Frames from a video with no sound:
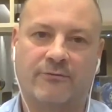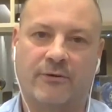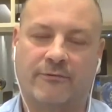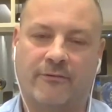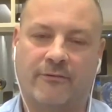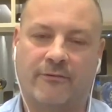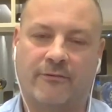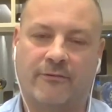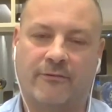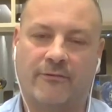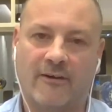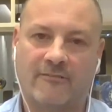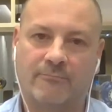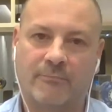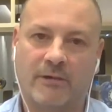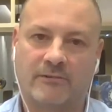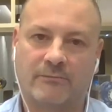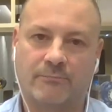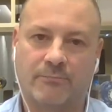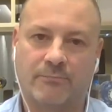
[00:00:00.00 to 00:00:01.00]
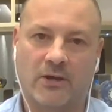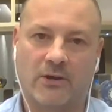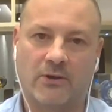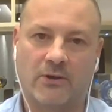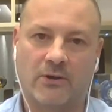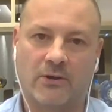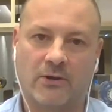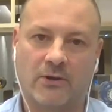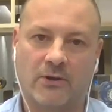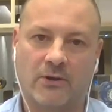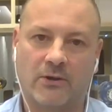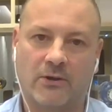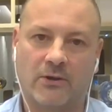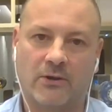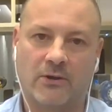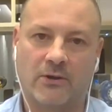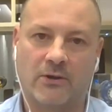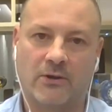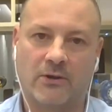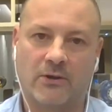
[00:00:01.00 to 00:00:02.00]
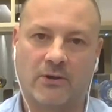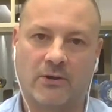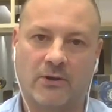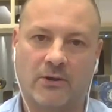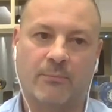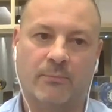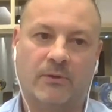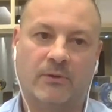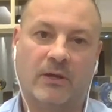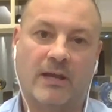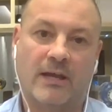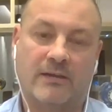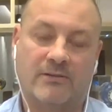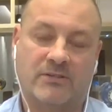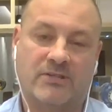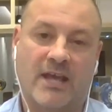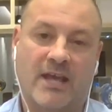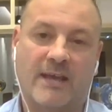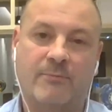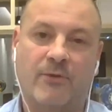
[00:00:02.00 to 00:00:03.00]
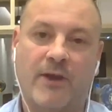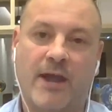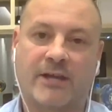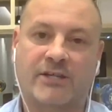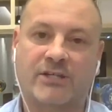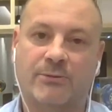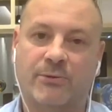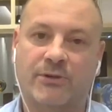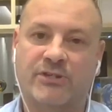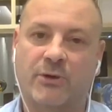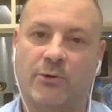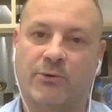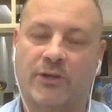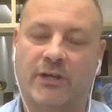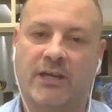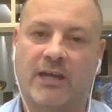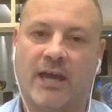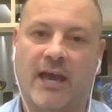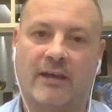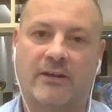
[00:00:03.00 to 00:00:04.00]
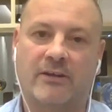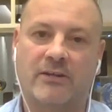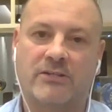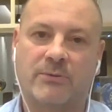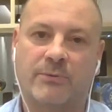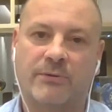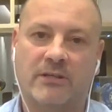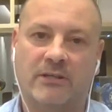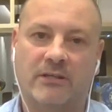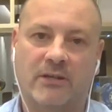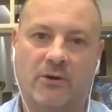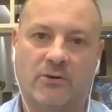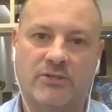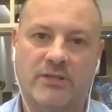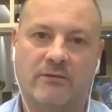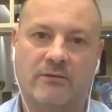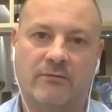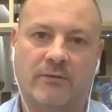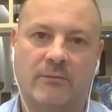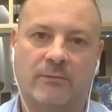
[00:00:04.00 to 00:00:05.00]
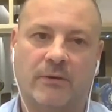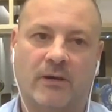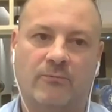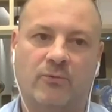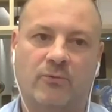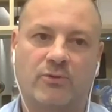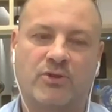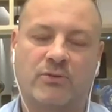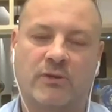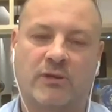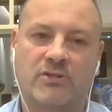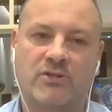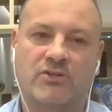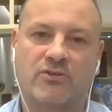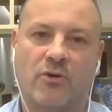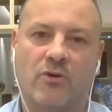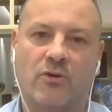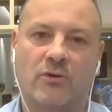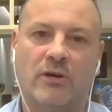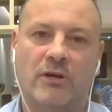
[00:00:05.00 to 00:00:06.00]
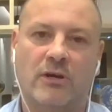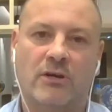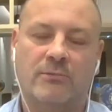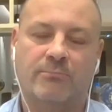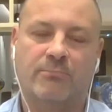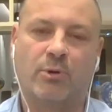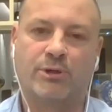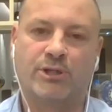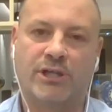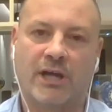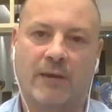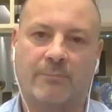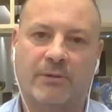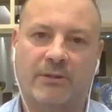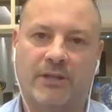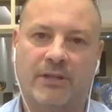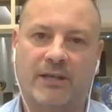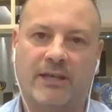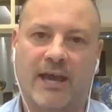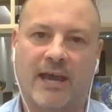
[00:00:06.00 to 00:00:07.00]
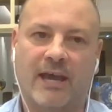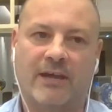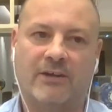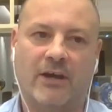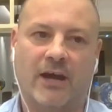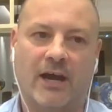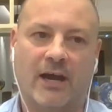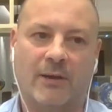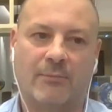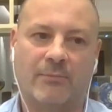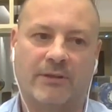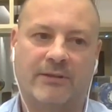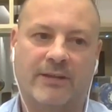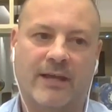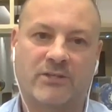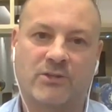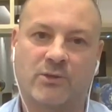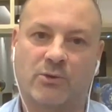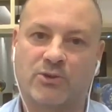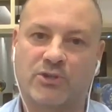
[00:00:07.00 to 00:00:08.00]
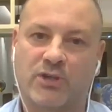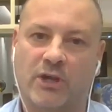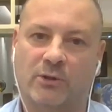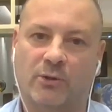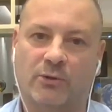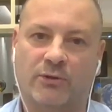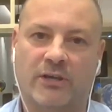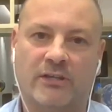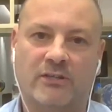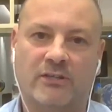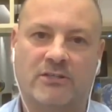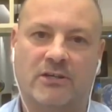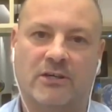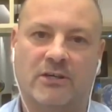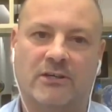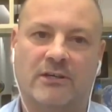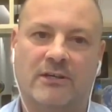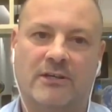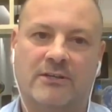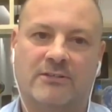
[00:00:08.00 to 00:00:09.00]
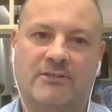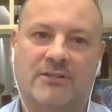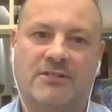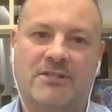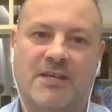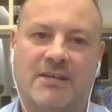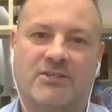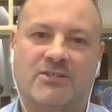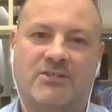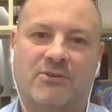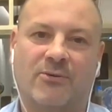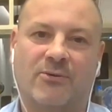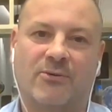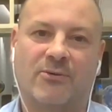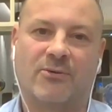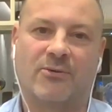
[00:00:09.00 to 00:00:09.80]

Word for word: two after a five month break. So um, same reaction we saw in the CAD as we did in the Aussie, a, a, real, a strong push up in the CAD, um, and that's also looking to to test